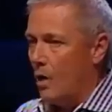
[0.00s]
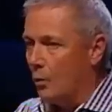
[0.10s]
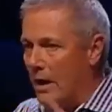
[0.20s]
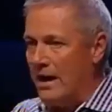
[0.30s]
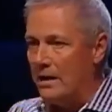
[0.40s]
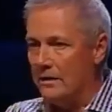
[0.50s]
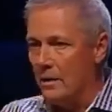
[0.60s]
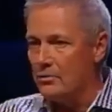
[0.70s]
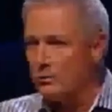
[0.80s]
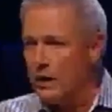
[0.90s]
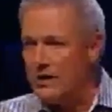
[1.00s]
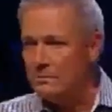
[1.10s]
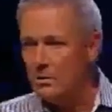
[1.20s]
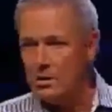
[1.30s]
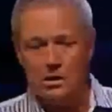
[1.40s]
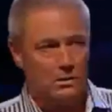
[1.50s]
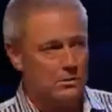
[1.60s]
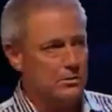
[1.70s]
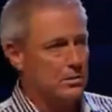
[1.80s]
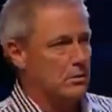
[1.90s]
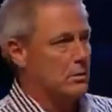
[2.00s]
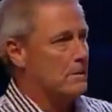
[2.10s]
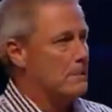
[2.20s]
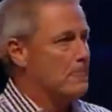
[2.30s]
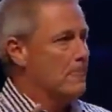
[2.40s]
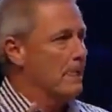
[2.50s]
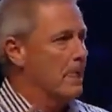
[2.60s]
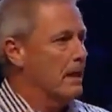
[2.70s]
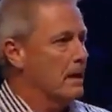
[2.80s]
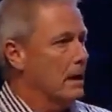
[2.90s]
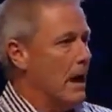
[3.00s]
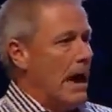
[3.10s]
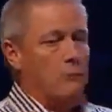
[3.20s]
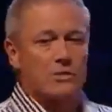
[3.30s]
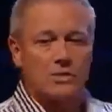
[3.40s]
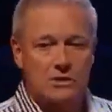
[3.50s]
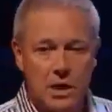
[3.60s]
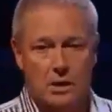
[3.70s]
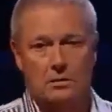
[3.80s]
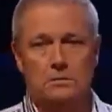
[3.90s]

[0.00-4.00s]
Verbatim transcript: arrayed in those rainbow colors, I was sick.